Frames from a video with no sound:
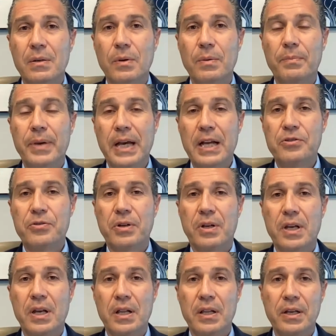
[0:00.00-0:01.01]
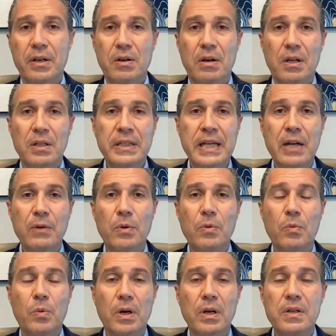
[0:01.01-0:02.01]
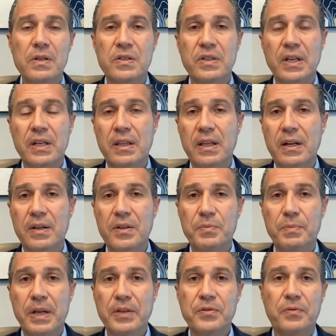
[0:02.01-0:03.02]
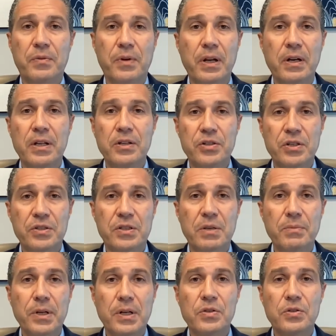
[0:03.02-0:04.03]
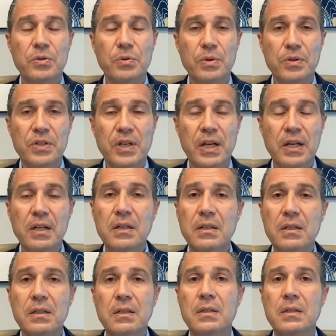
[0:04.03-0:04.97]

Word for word: when Patrick Kelly called 911 and said that his best friend had just committed suicide.